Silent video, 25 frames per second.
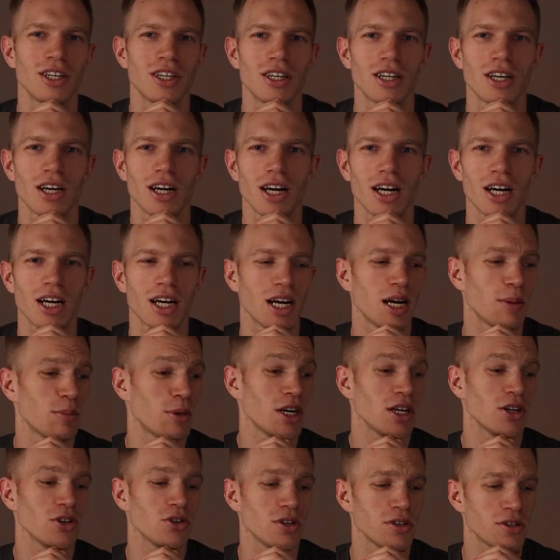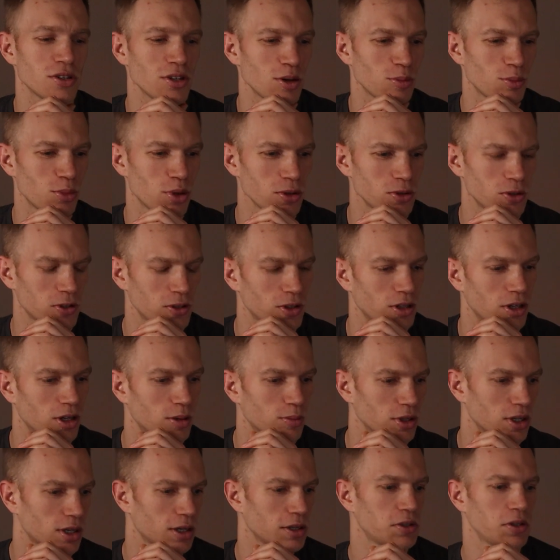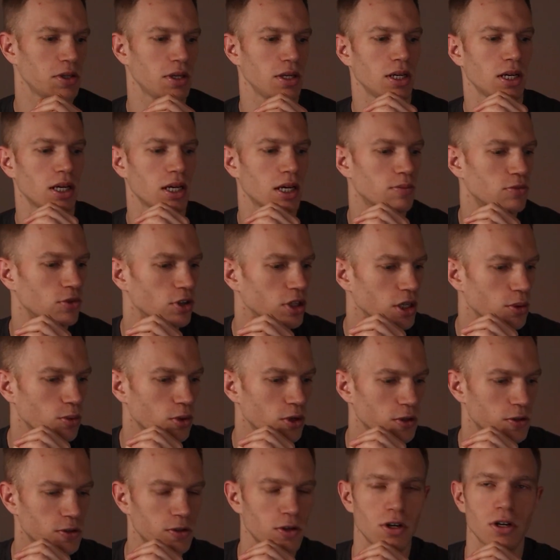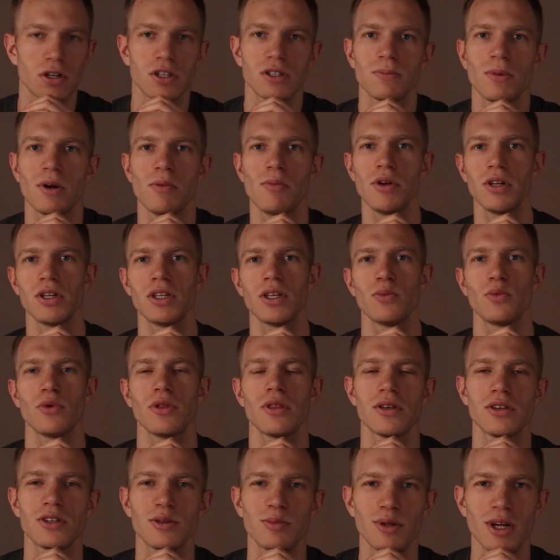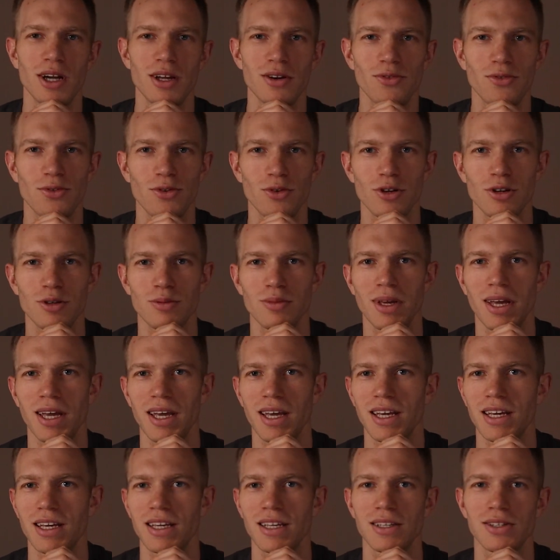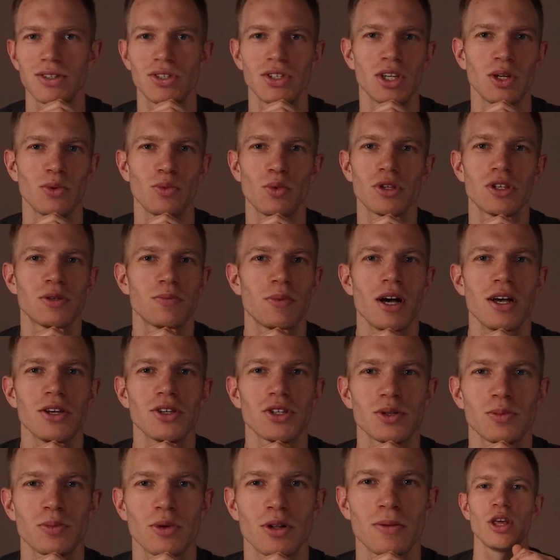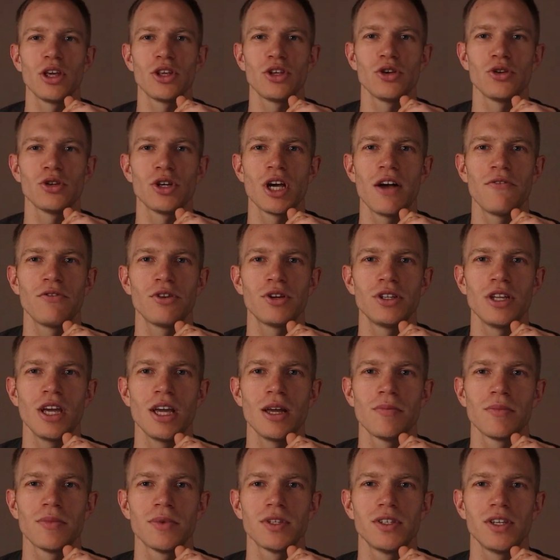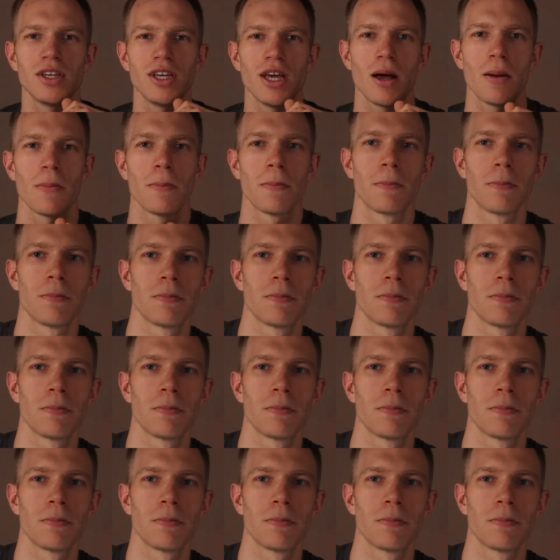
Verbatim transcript: Uh, I might actually start posting there because I really wanna start experimenting with this platform and seeing what's possible. Thank you and have a good day. See ya.